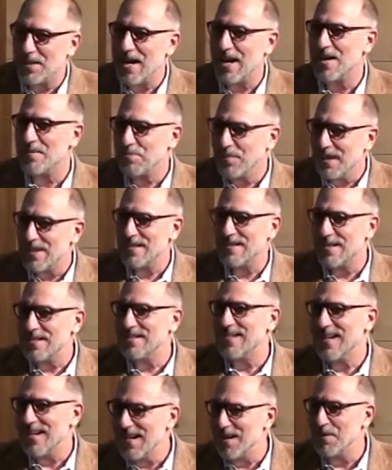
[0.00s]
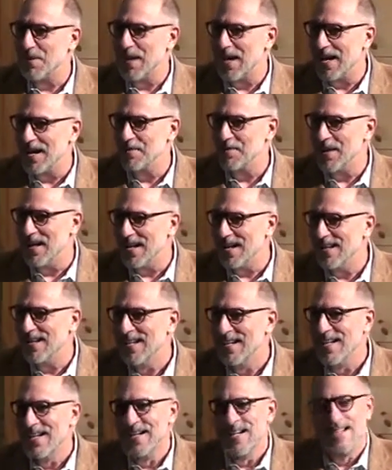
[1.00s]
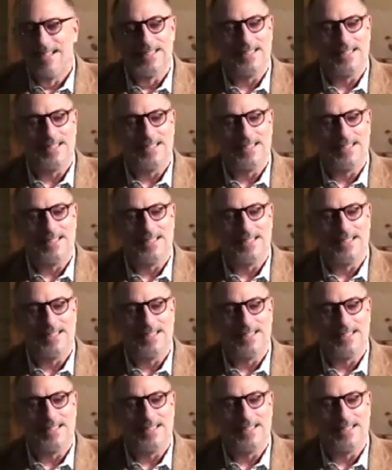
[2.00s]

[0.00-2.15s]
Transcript: God blessed us anyway, amen.